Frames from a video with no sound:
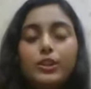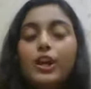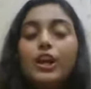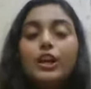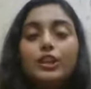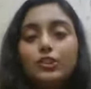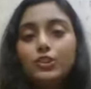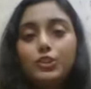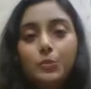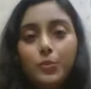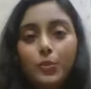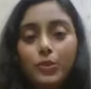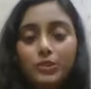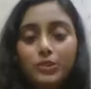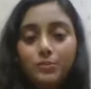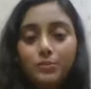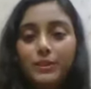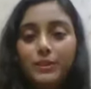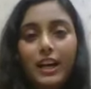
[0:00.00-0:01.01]
So suppose
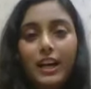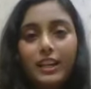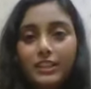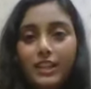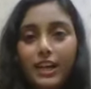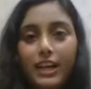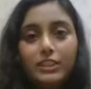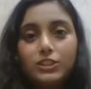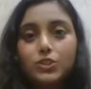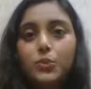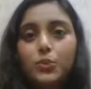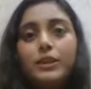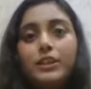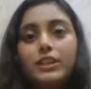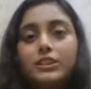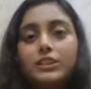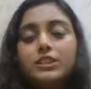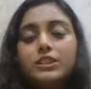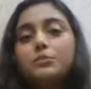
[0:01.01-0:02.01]
Medanta has so many
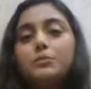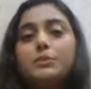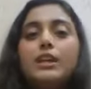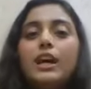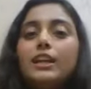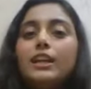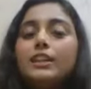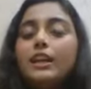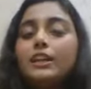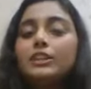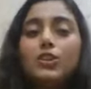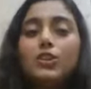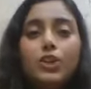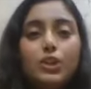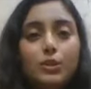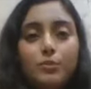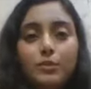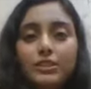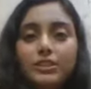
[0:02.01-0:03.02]
seats, Medanta has all
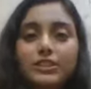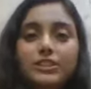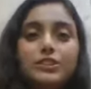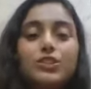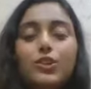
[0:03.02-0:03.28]
the machines,